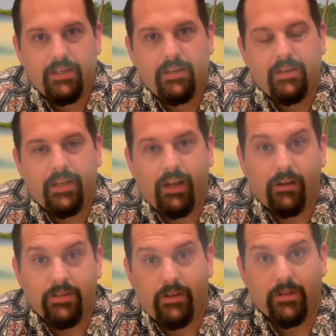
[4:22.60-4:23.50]
And it
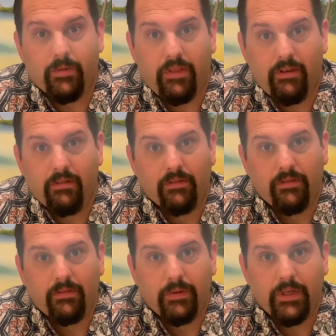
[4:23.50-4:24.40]
all starts with you.
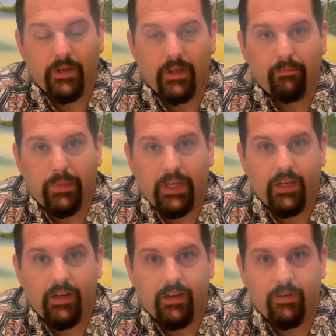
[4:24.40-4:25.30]
We couldn't be
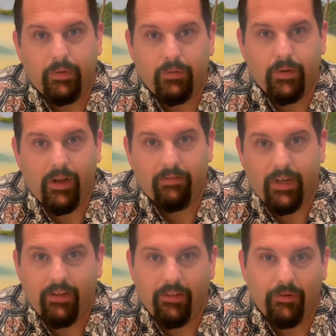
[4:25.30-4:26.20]
here and we wouldn't have
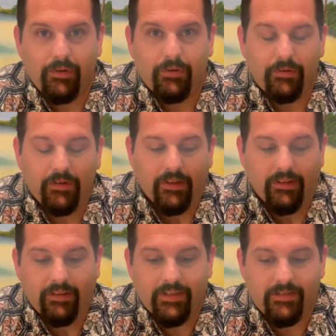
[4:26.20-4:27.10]
gotten through
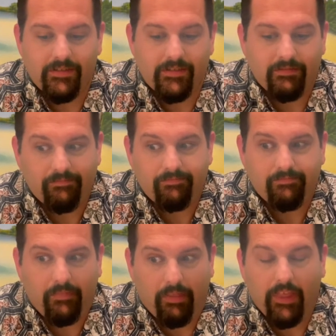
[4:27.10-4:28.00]
this
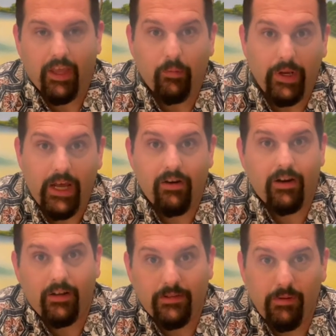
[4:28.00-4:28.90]
thing we now
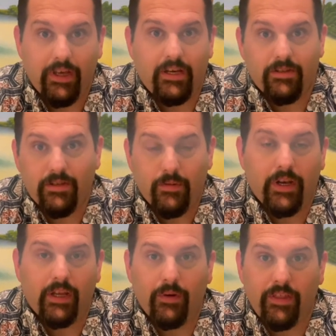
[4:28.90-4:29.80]
call
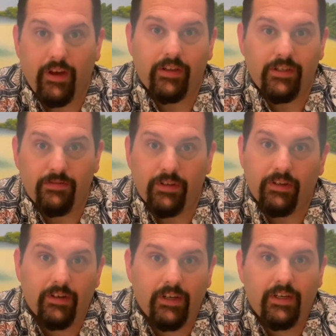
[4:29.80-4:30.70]
2020 without each of you.